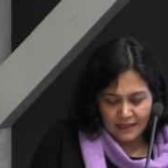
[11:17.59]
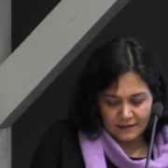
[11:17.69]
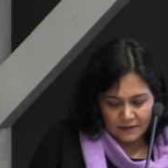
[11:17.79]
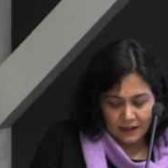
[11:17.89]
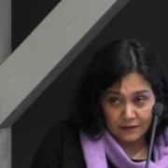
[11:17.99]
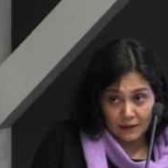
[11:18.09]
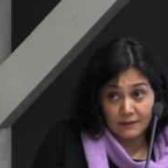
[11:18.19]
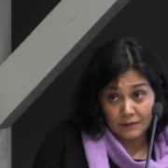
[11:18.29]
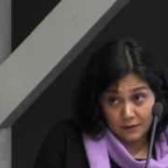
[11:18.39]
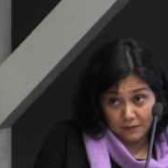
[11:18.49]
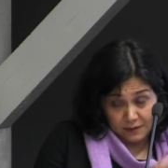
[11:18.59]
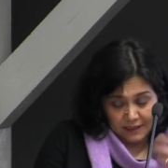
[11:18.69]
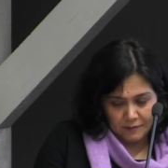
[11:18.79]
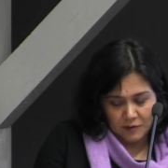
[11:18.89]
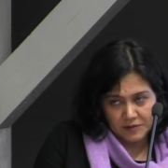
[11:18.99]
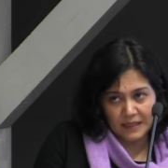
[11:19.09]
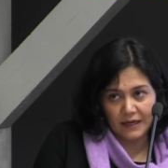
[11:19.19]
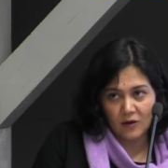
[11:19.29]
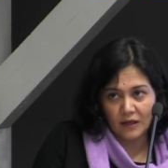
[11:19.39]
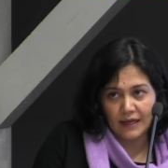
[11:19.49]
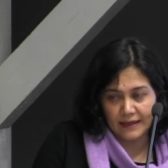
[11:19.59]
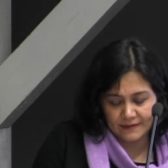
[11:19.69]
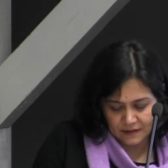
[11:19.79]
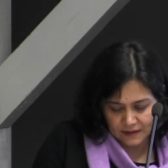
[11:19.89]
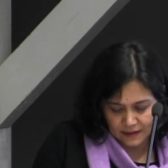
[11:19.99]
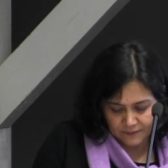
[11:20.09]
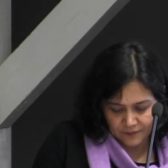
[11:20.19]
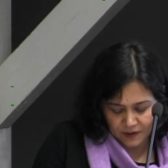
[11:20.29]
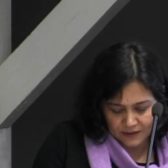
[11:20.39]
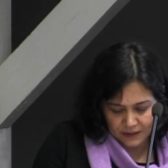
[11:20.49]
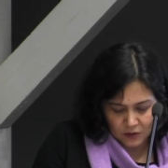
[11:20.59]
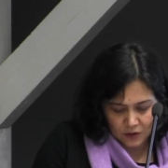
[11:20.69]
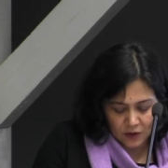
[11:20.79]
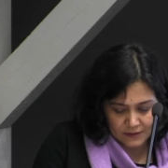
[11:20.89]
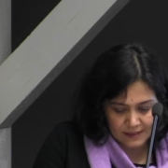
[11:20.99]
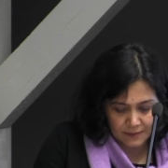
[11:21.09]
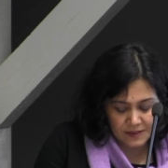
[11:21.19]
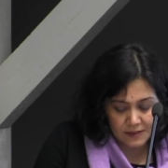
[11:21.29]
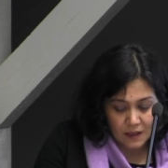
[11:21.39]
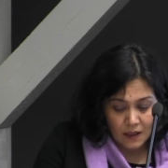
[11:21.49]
and in terms of legal and ethical concepts.